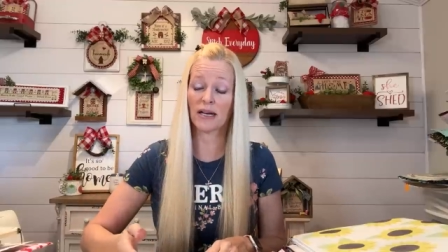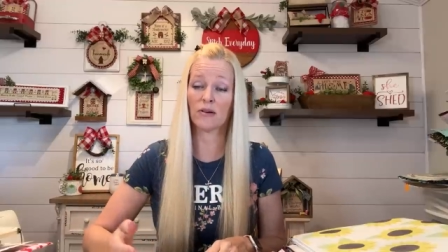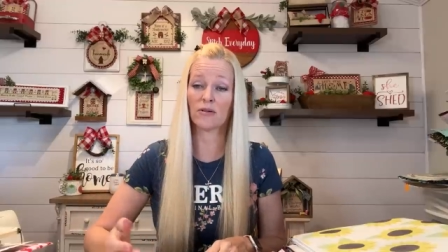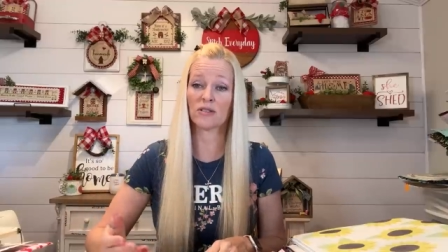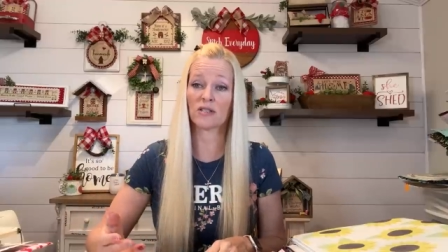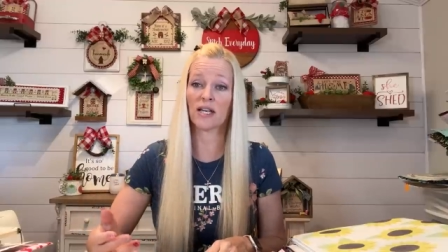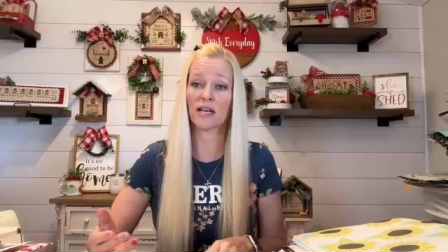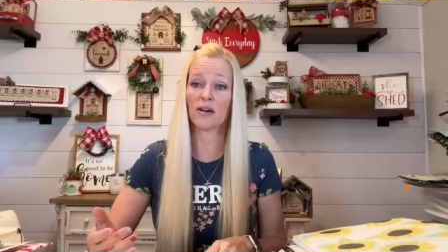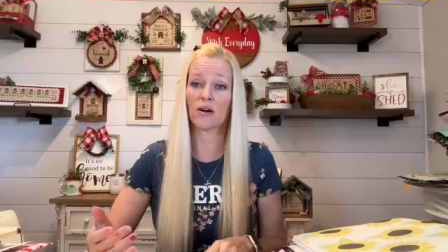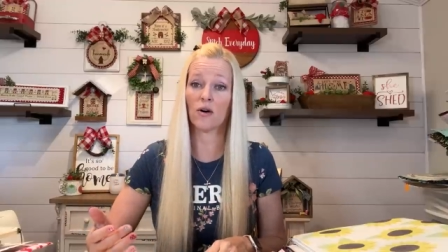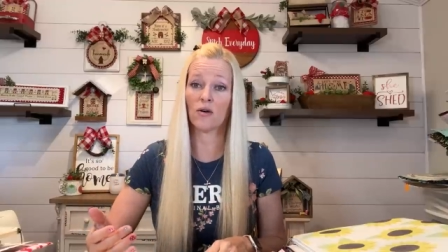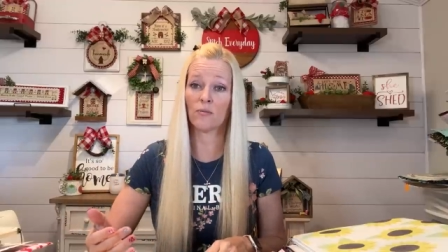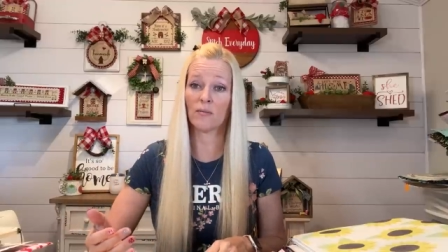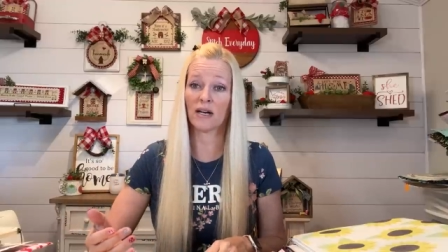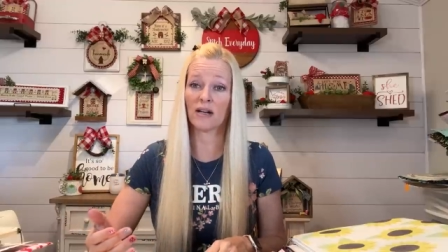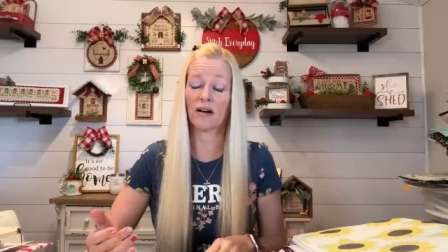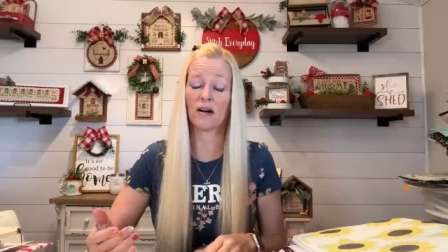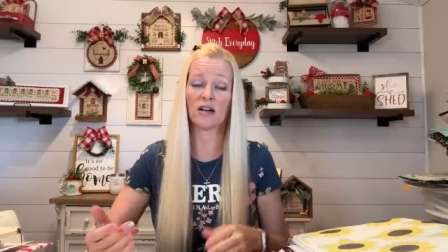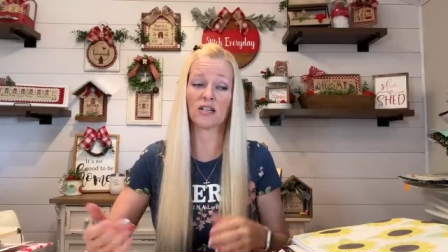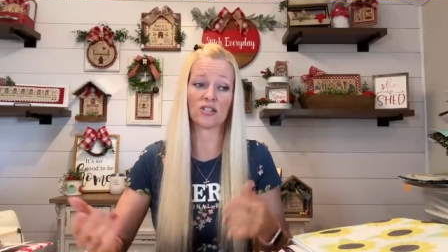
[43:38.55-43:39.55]
I was like, oh
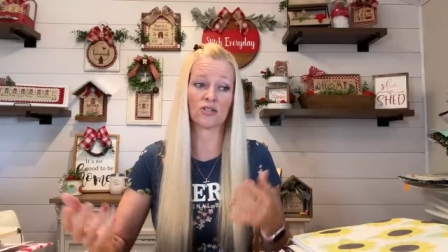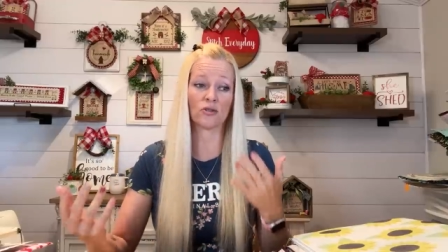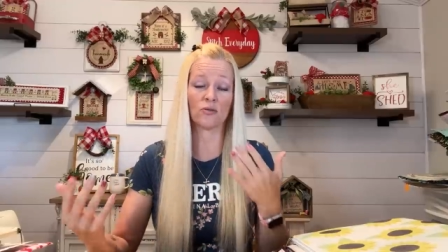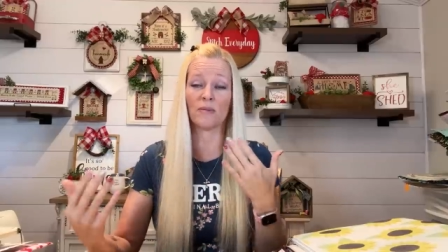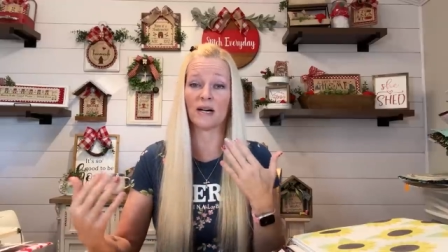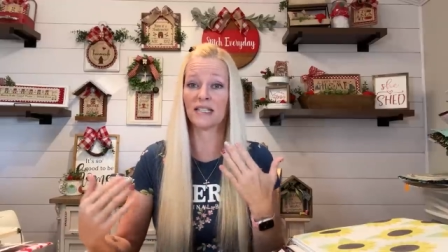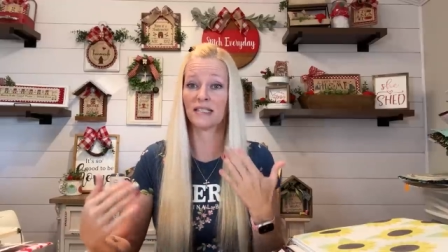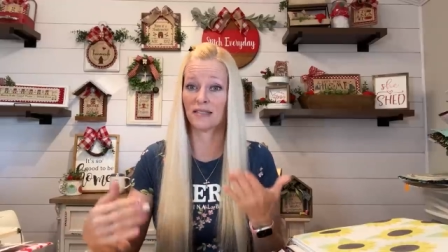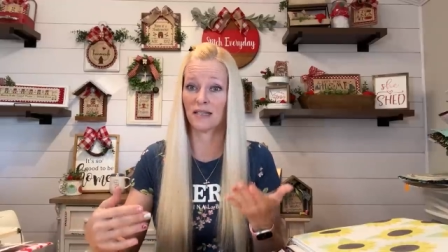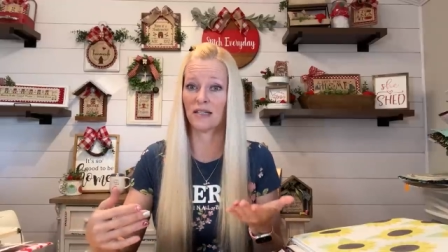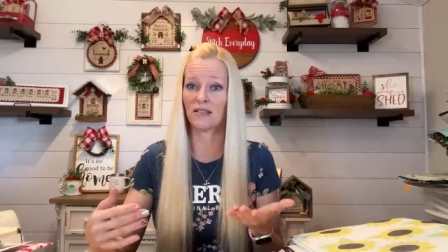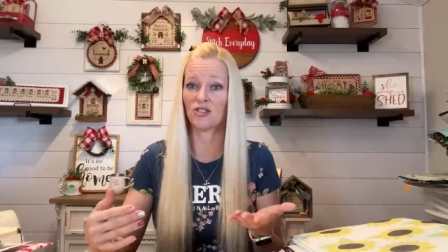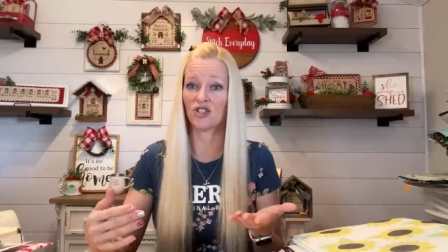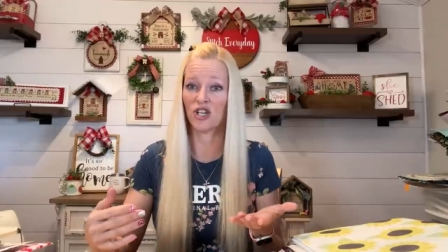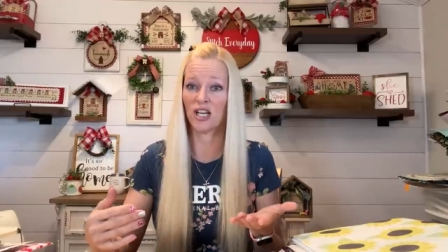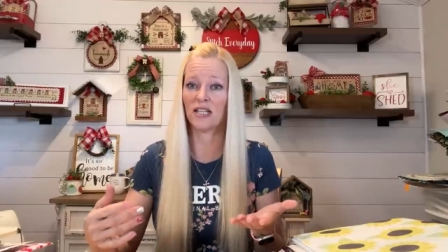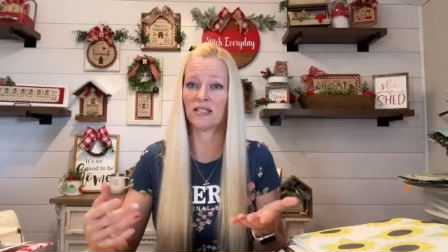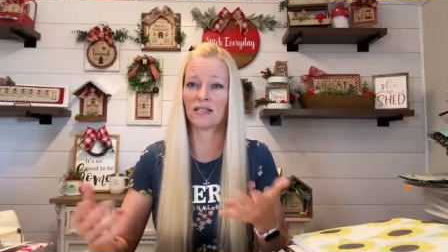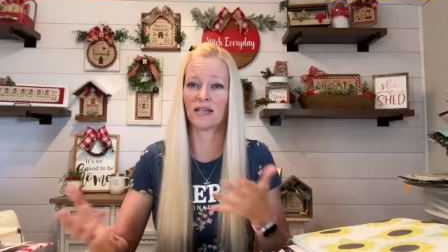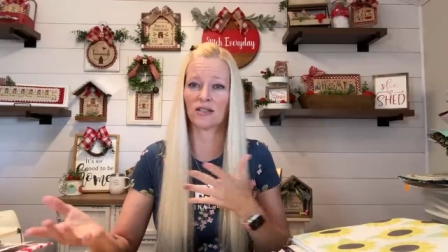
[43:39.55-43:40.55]
my gosh. So my son
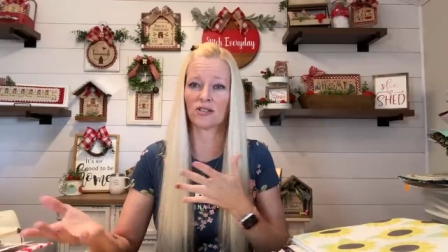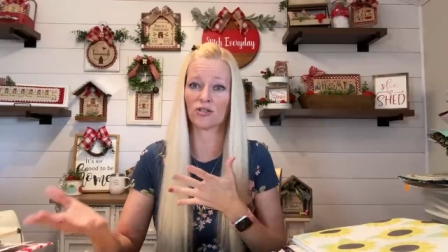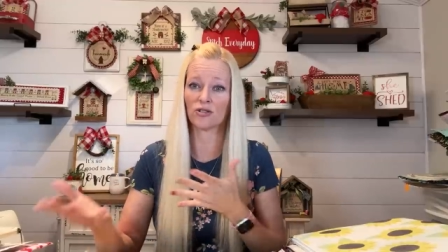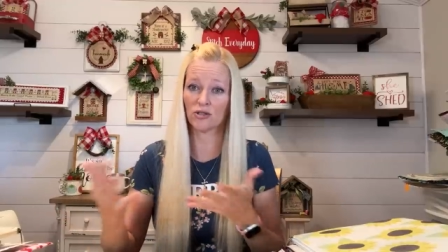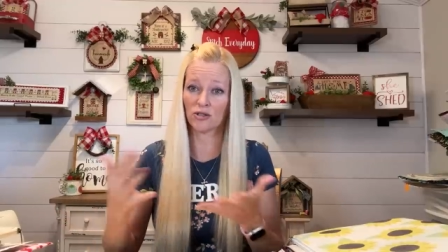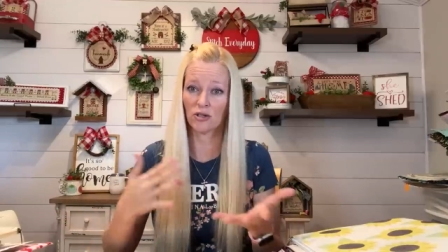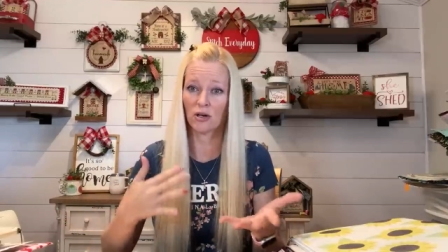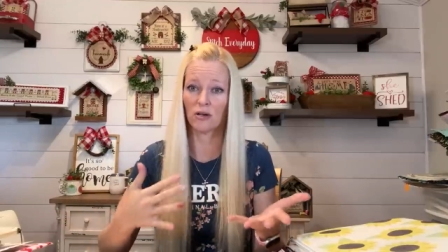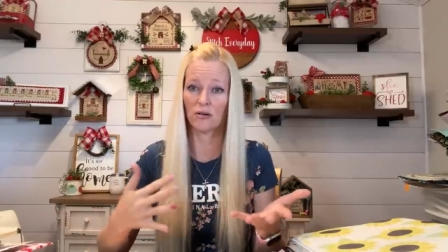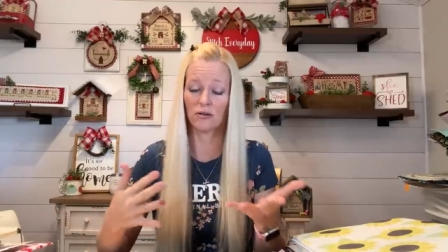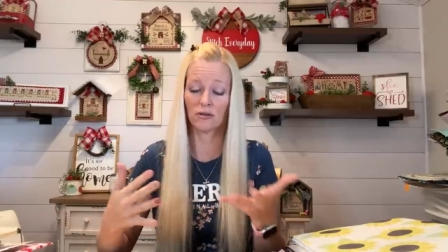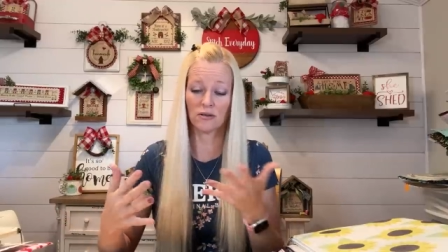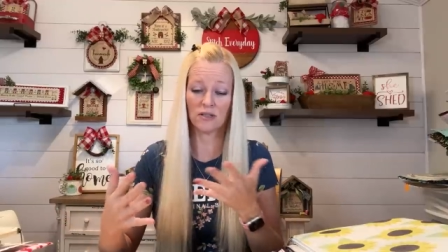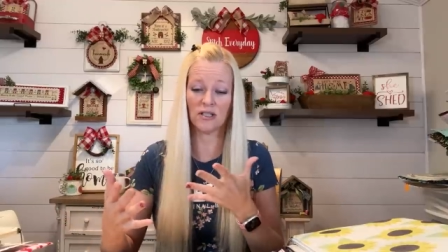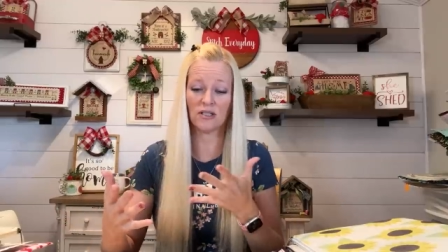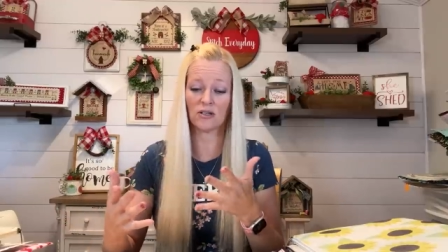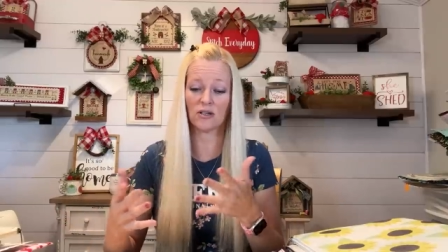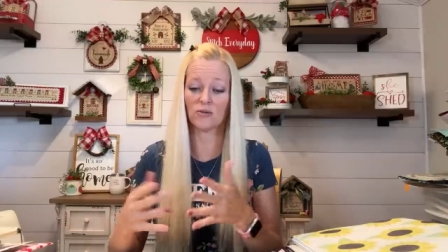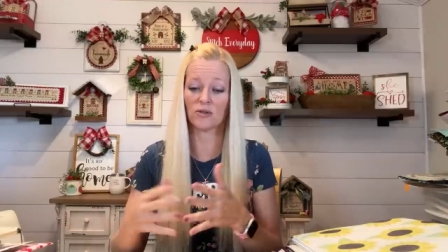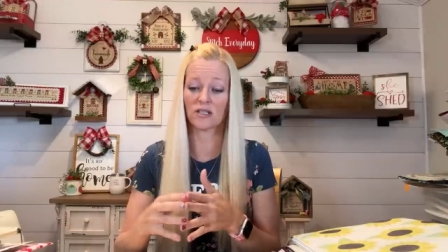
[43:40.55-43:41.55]
Chase actually, told,
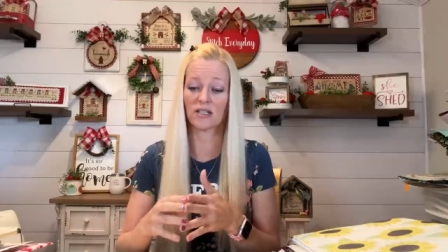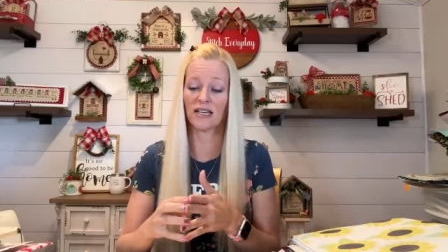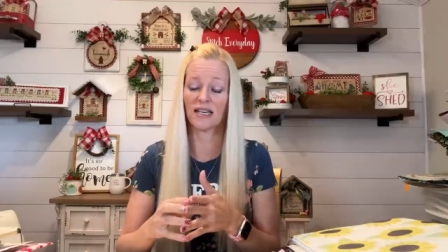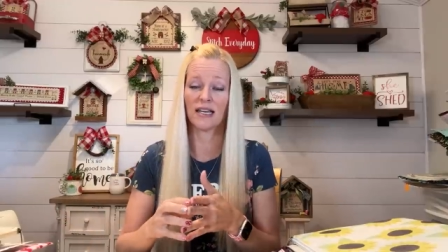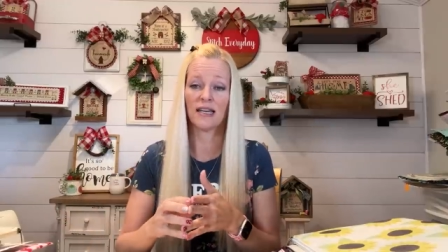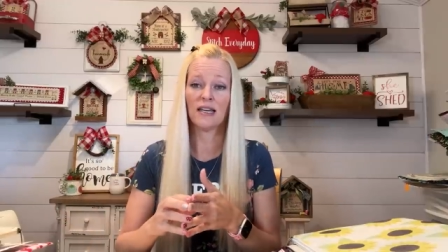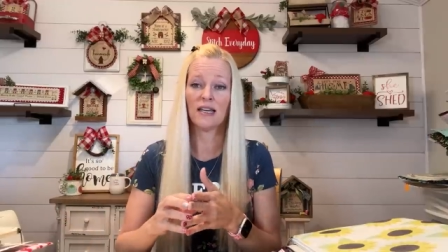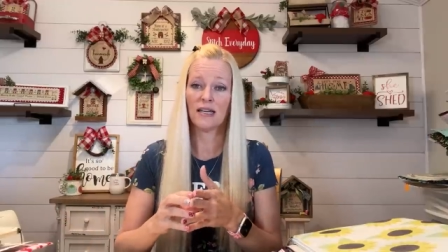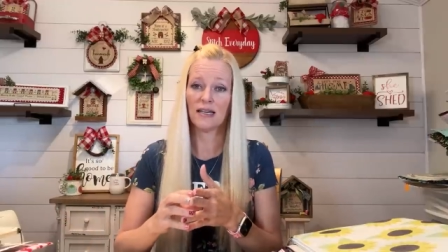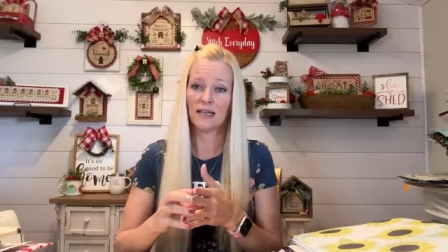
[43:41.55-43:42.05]
you know, was like,